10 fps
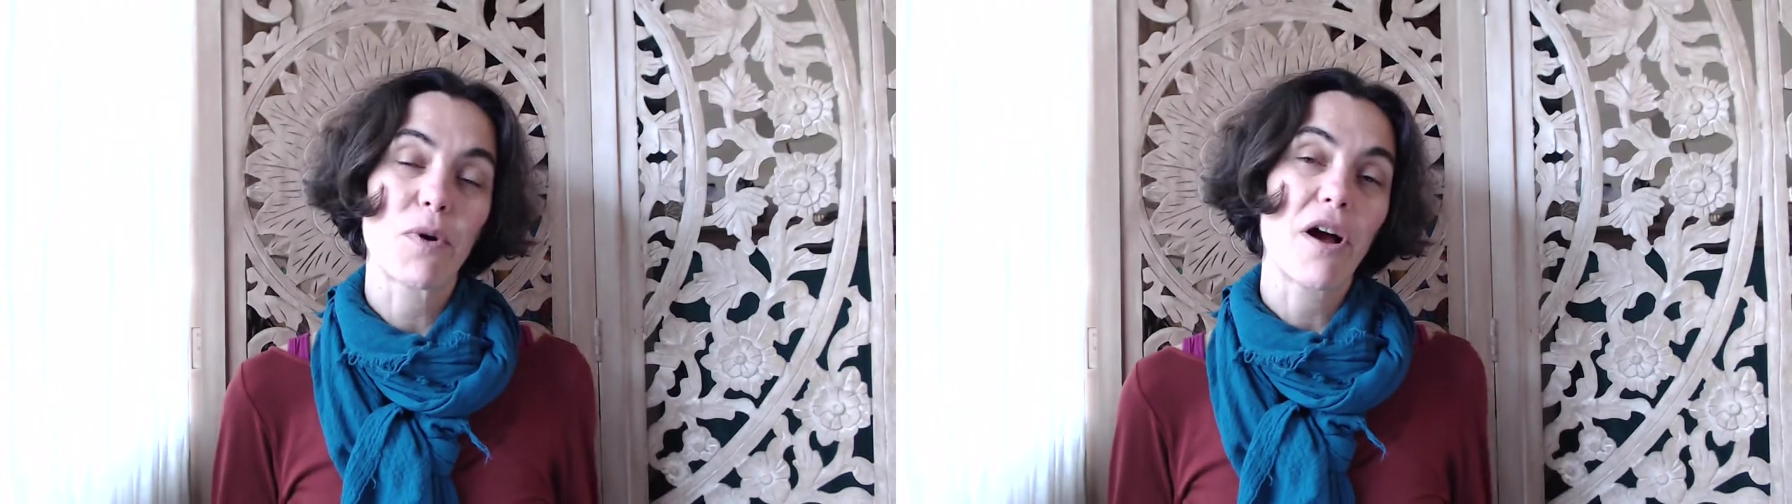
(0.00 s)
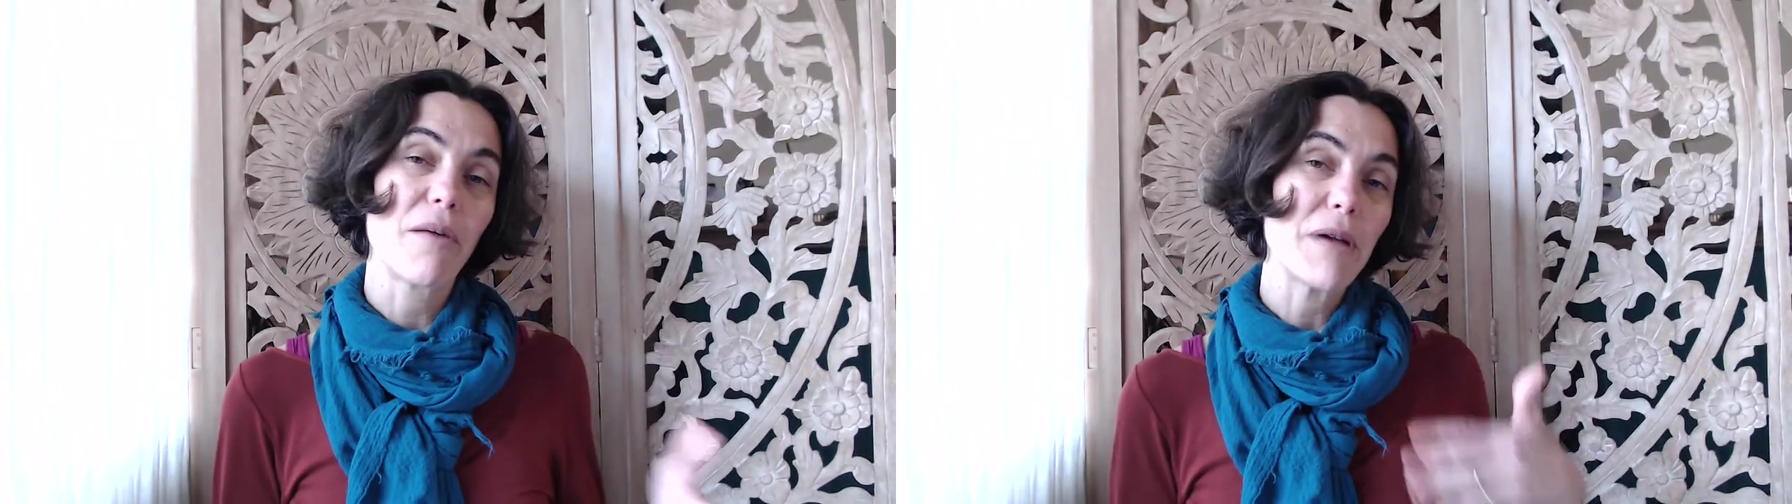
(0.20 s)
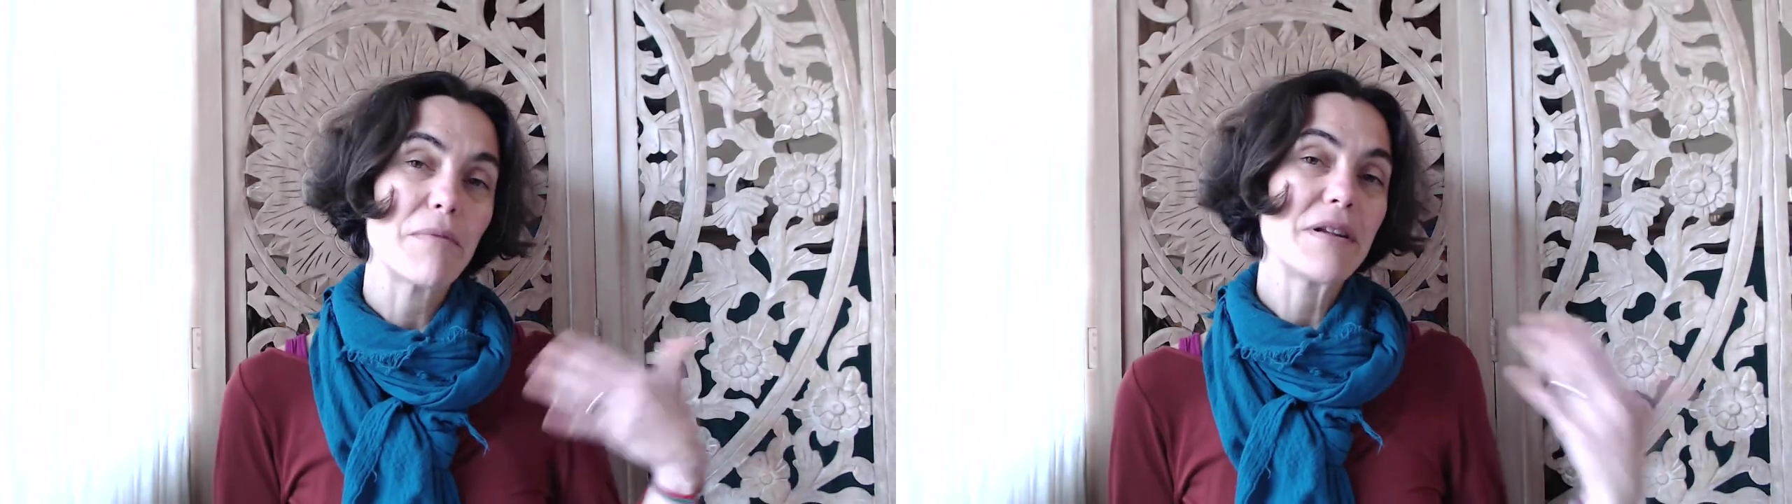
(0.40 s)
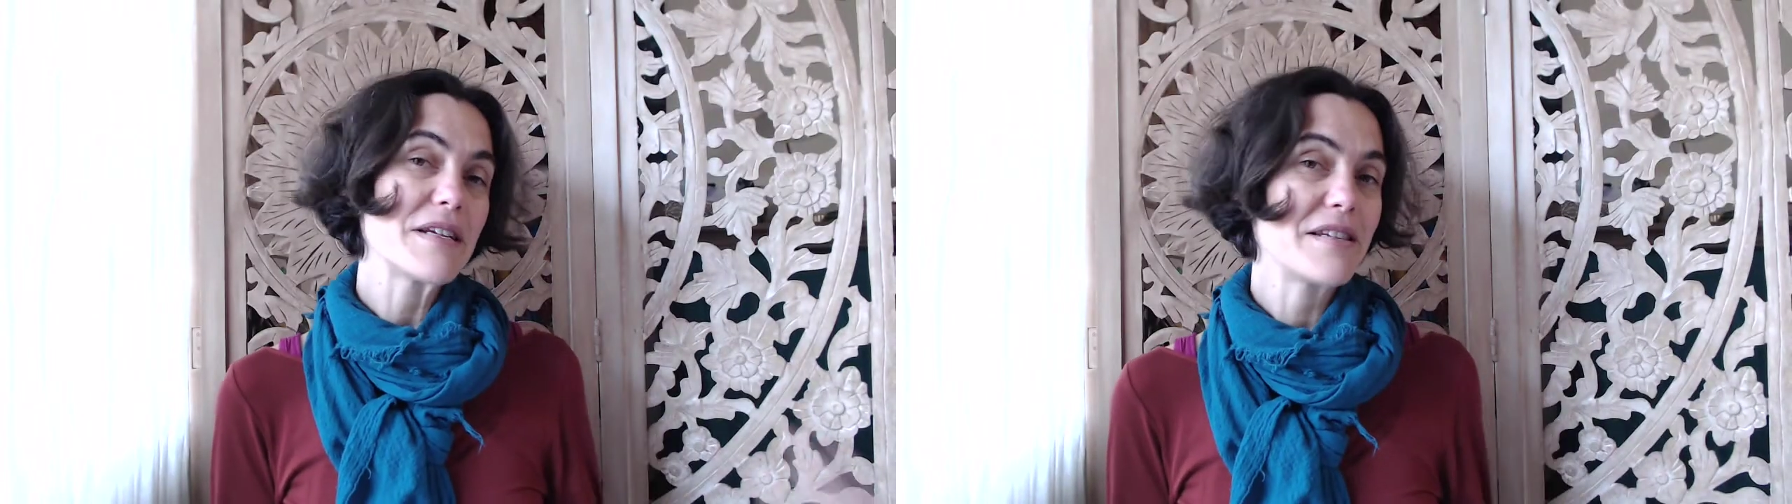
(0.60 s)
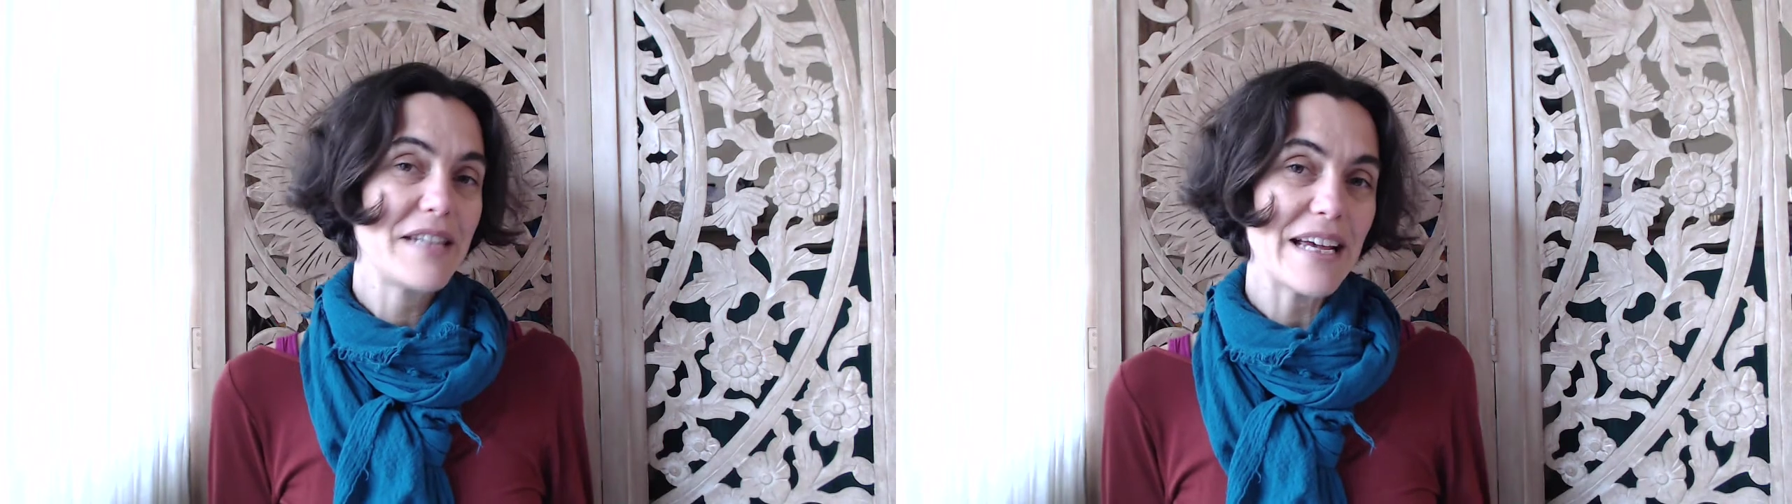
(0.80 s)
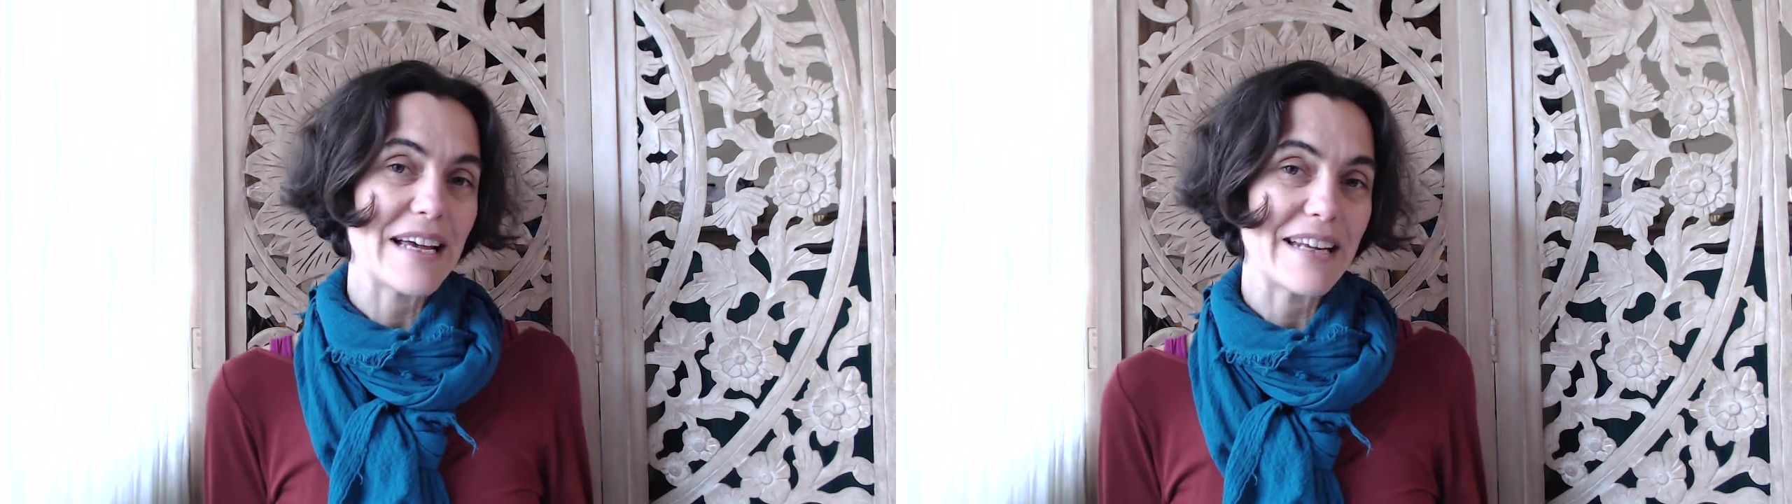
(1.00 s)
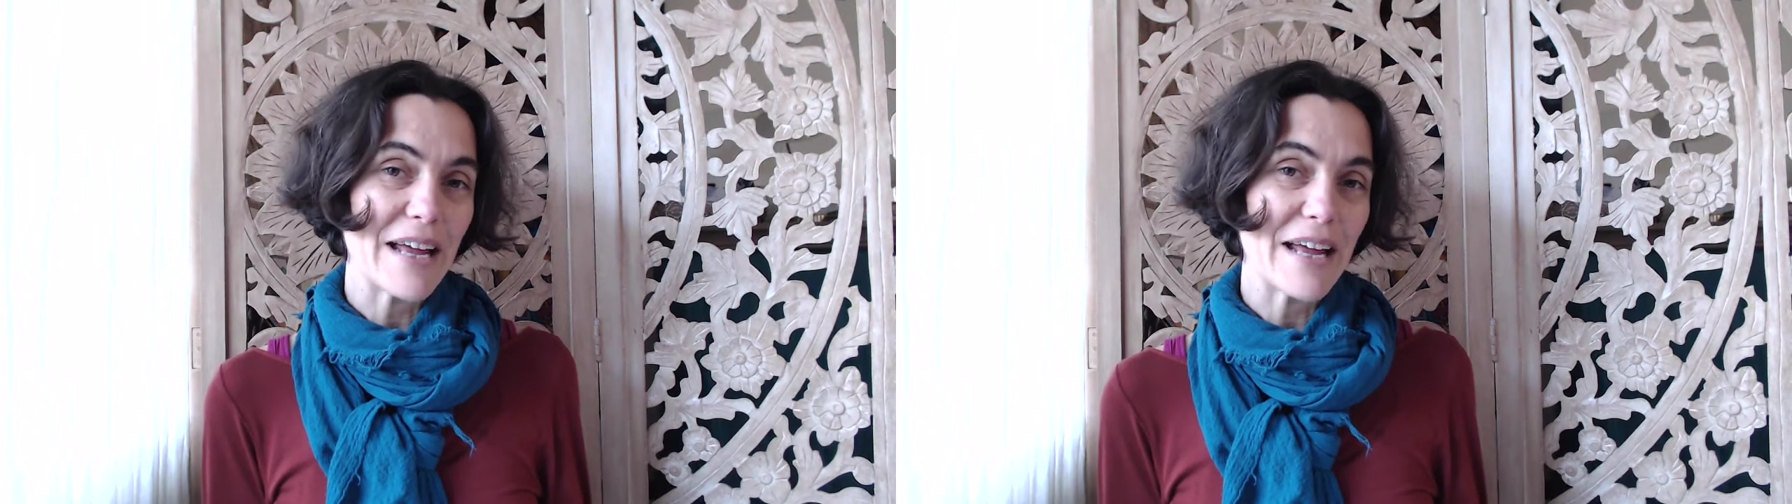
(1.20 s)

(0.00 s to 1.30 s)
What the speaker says: where I'll be able to see it